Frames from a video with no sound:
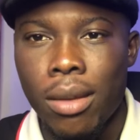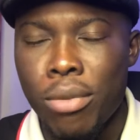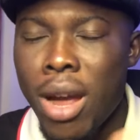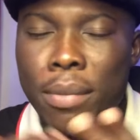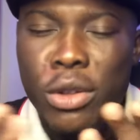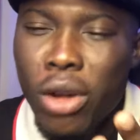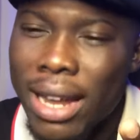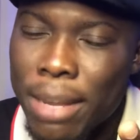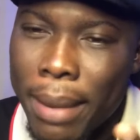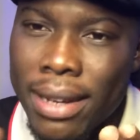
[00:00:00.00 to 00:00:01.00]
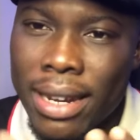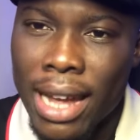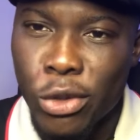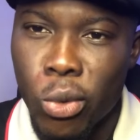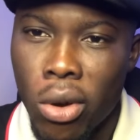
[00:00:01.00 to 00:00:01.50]
Probably you had a bad day
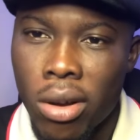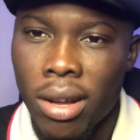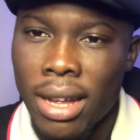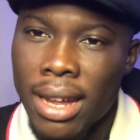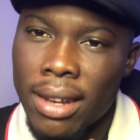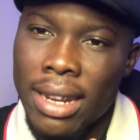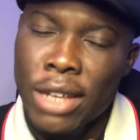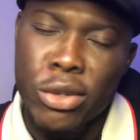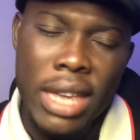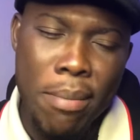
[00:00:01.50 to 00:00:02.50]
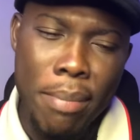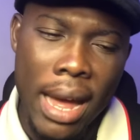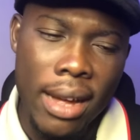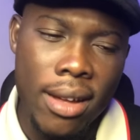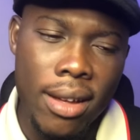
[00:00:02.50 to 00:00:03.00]
at work. Then as you came
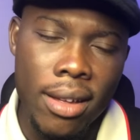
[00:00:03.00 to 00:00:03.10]
back,